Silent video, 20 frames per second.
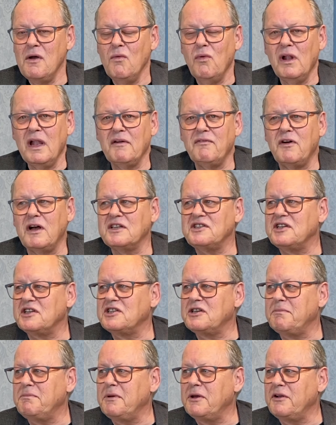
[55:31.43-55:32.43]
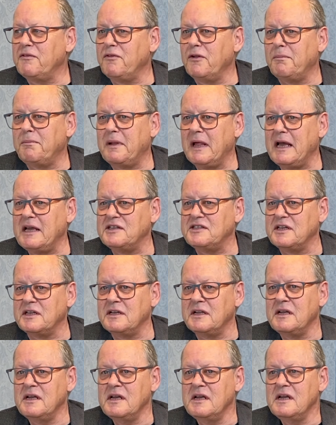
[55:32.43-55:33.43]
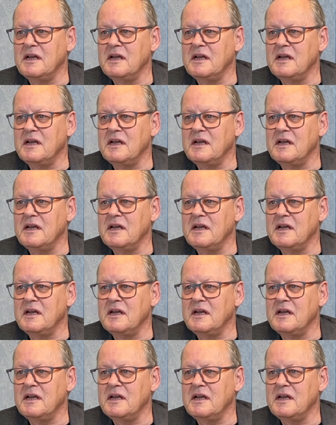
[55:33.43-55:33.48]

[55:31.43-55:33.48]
Well, I've got such a beautiful place, and